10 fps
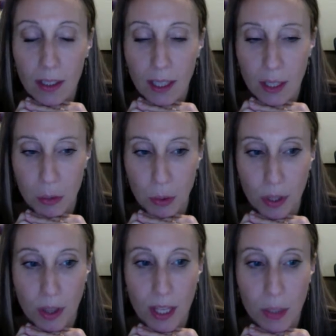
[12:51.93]
yes,
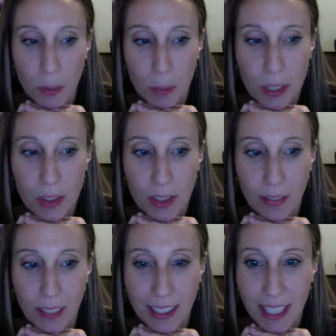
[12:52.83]
Ruthie, that's when being
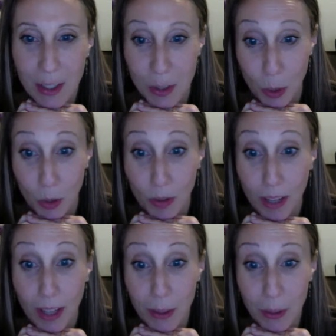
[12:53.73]
stiff necked has total
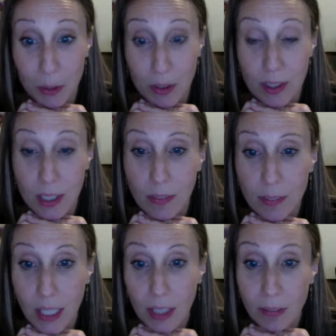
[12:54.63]
value. Stiff
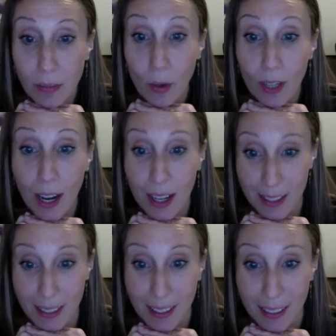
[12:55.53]
necked for
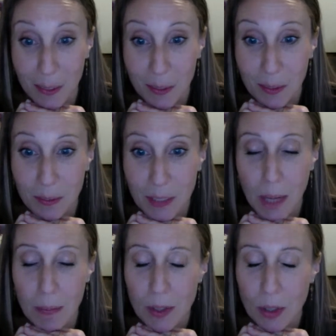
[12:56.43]
God.
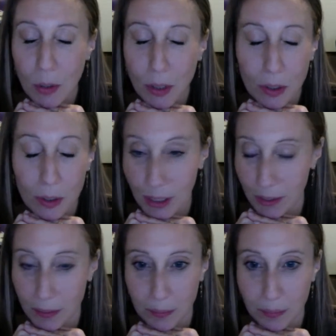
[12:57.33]

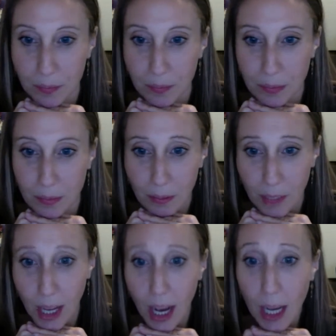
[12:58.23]
Absolutely.
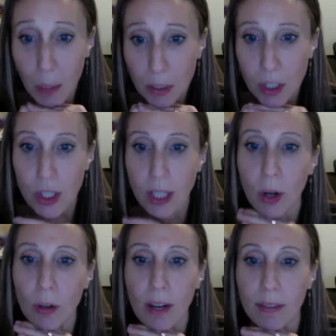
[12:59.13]
Am Kashe
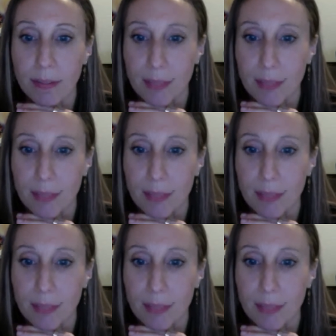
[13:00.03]
Oref.